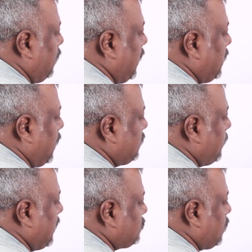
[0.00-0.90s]
area of the
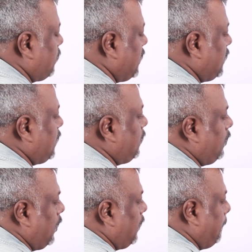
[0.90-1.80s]
bus stop a
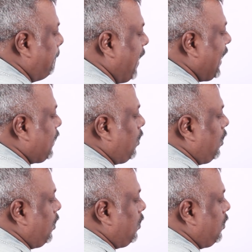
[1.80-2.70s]
little back
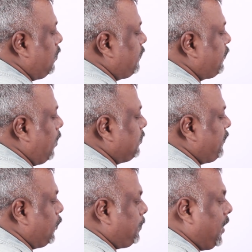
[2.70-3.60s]
from the
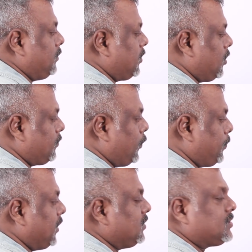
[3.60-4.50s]
footpath, because
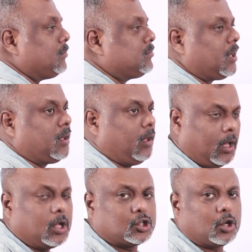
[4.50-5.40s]
footpath is something
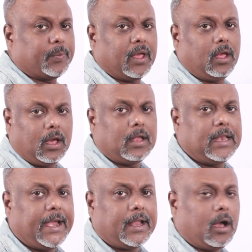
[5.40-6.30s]
should be
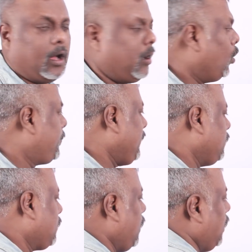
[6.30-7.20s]
laid
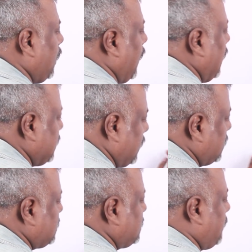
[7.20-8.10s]
open, okay. And then
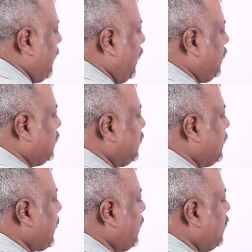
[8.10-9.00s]
this is the back,
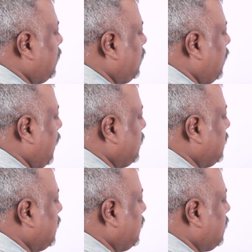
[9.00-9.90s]

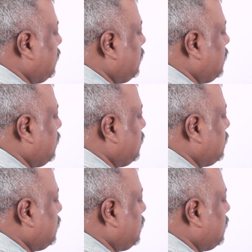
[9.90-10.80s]
and here
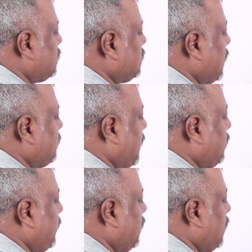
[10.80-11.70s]
there
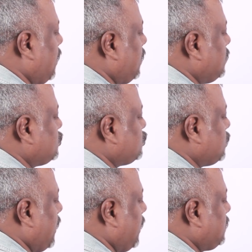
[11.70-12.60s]
might be
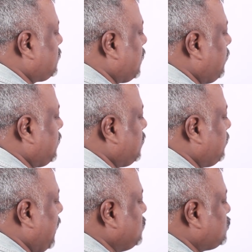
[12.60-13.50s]
chairs,
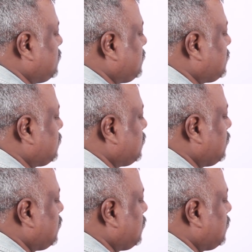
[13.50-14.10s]
benches.